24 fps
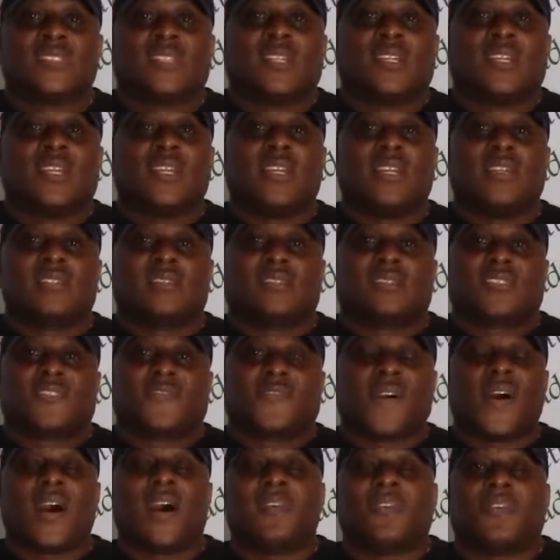his
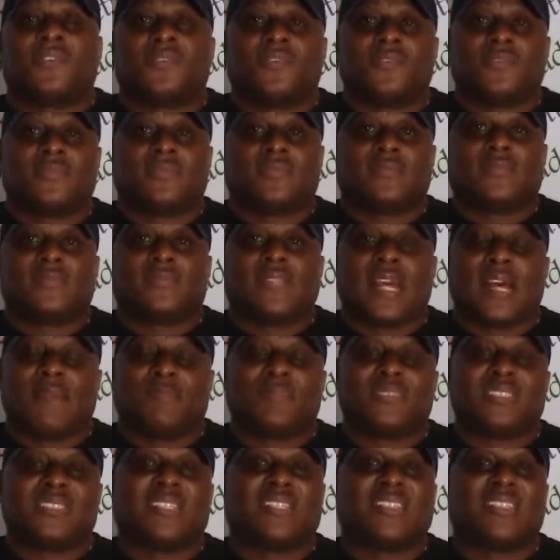father
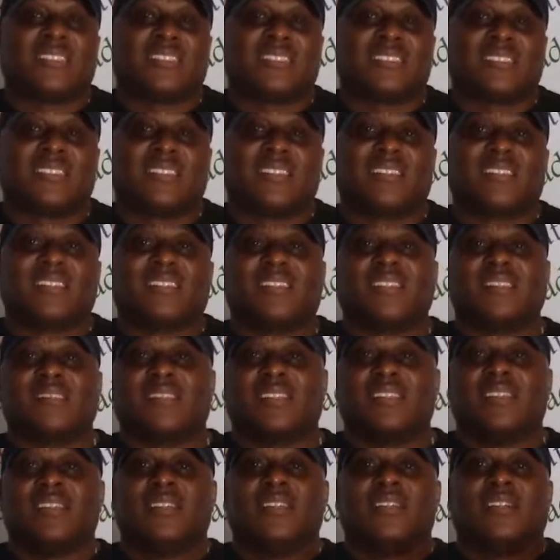happened to get sick. His
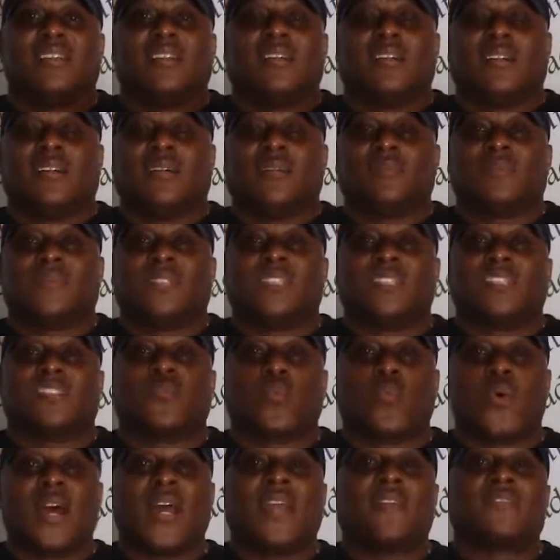um, his
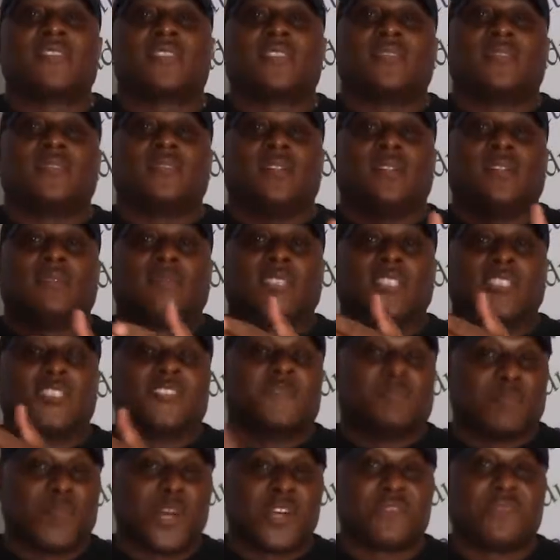wife's um,
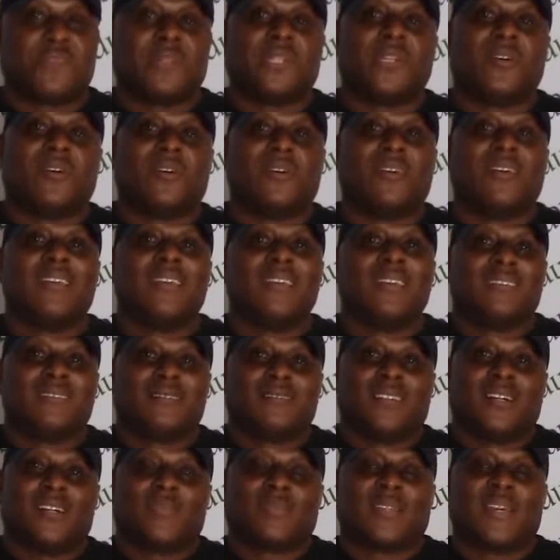his mother-in-law
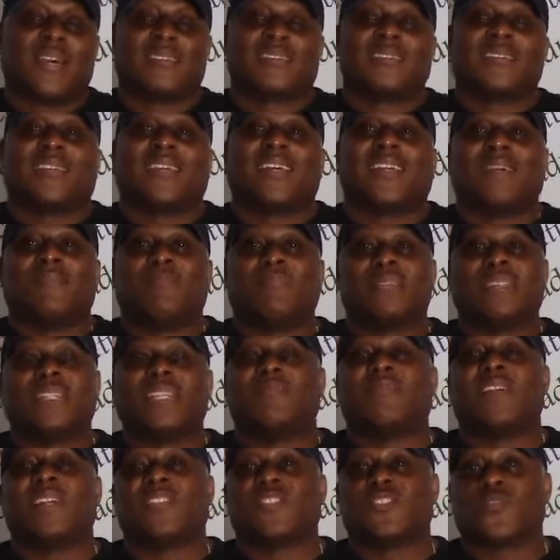um, got sick, and I
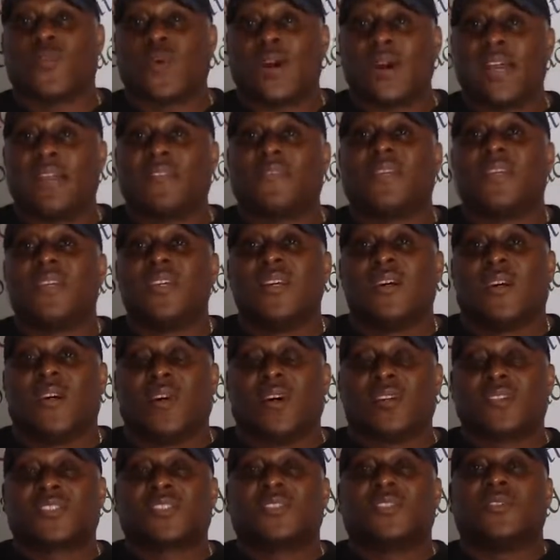believe that his wife
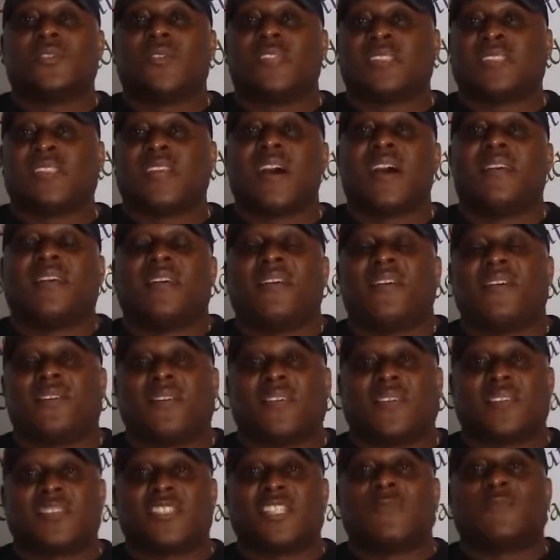also is kind of ill,
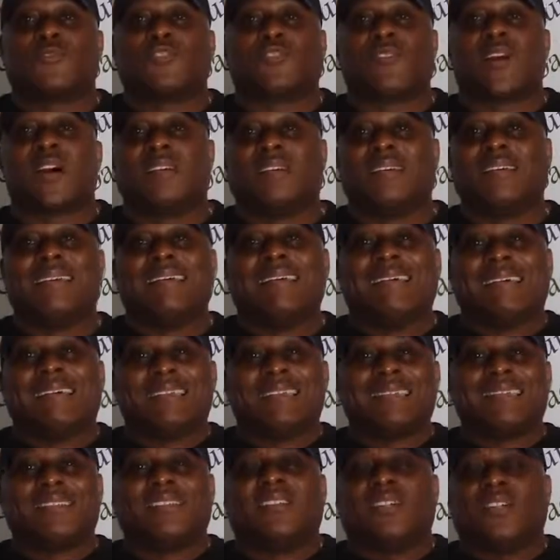and she was trying to,
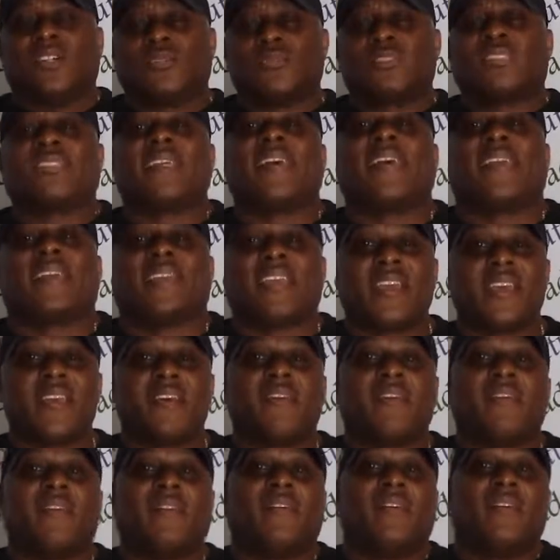you know, take
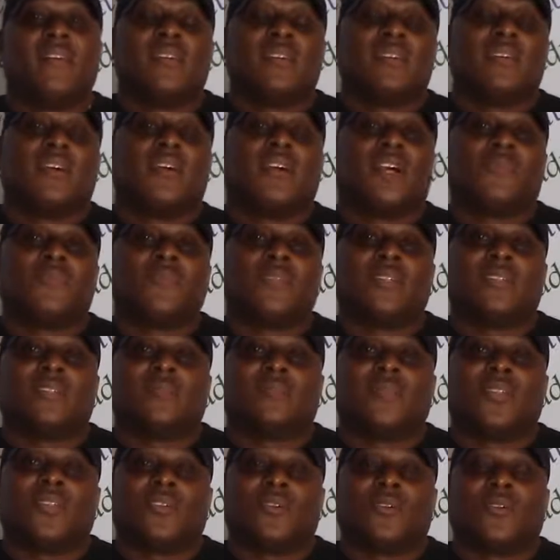care of
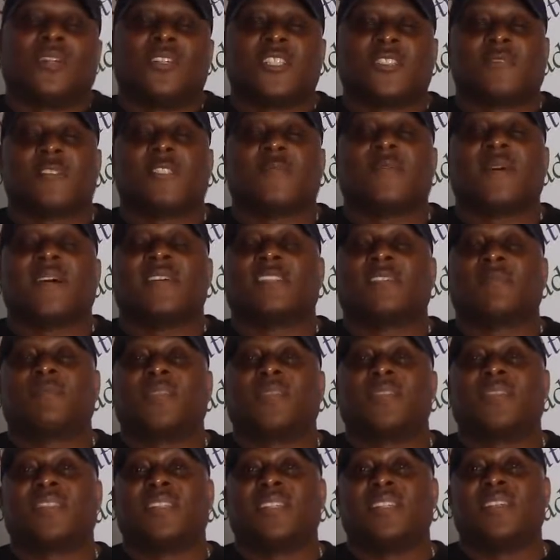them, you know, all these
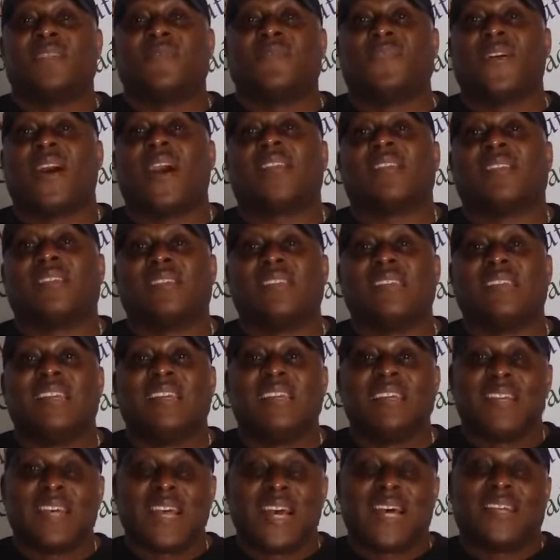responsibilities, and he finally
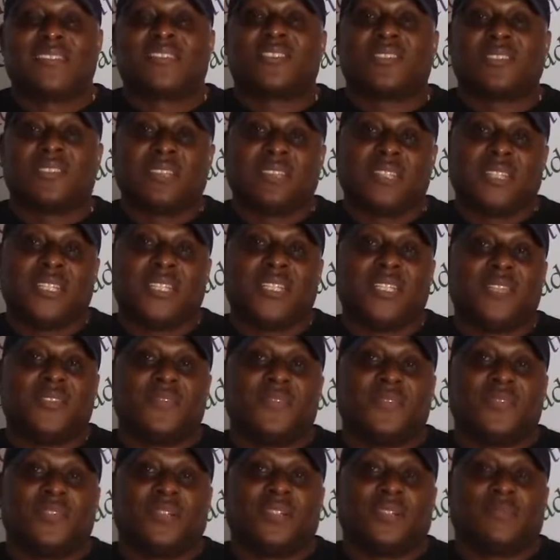had to
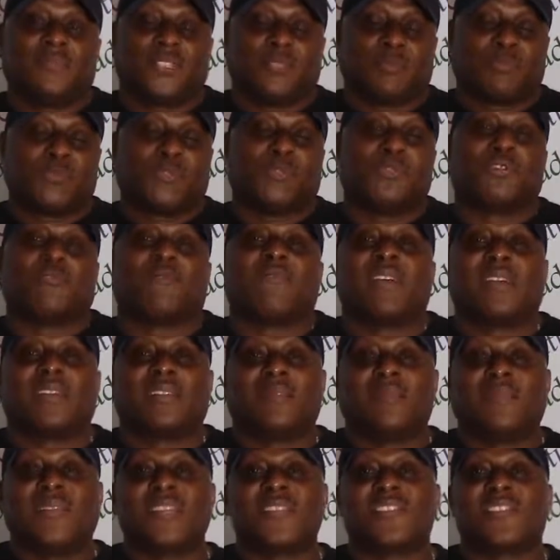leave um, the Bureau of
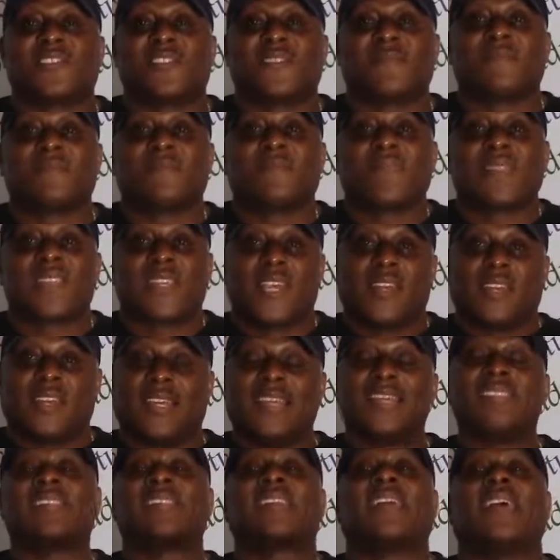Reclamation. In
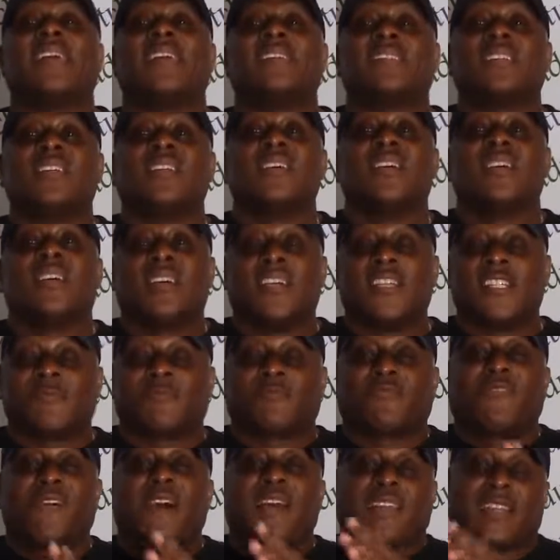his case, he's
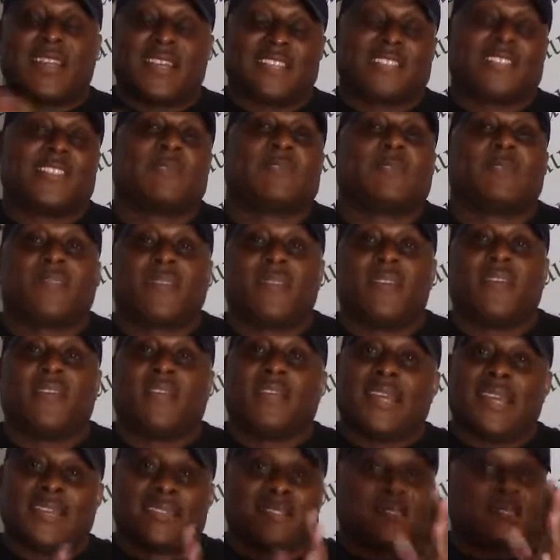financially prepared.
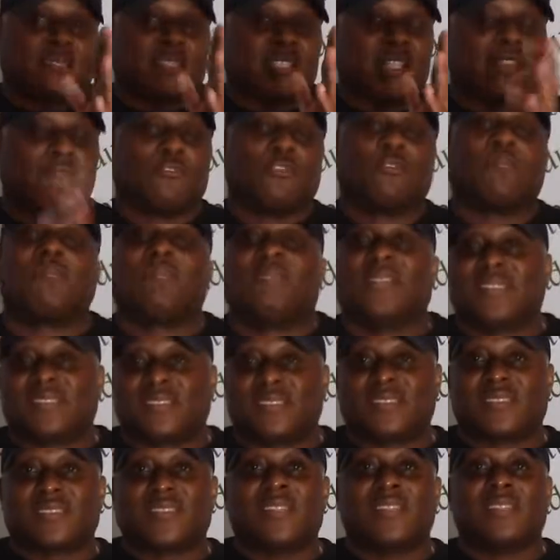He has several
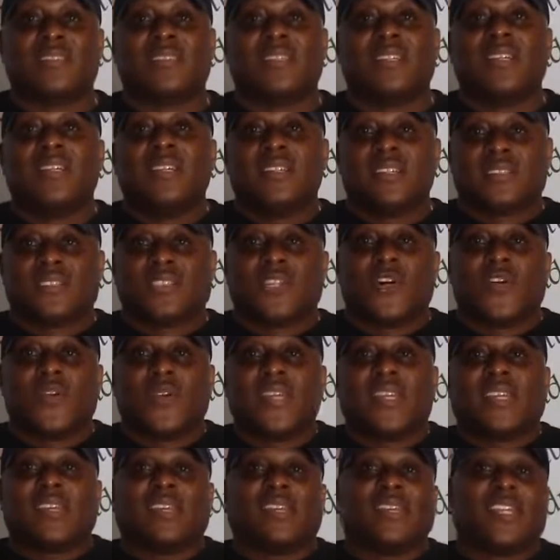businesses, so
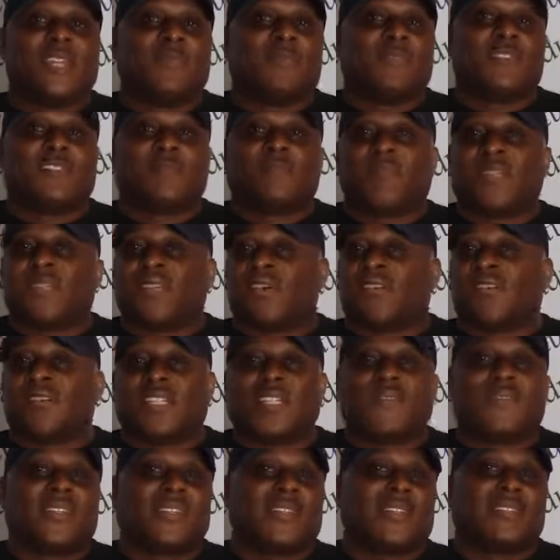he can keep his bills and
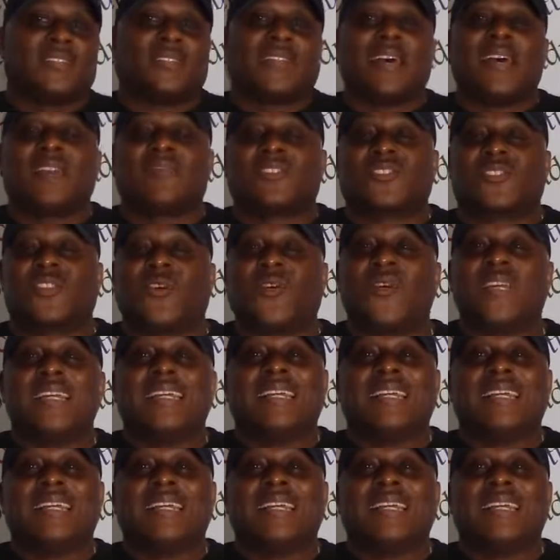everything like that. So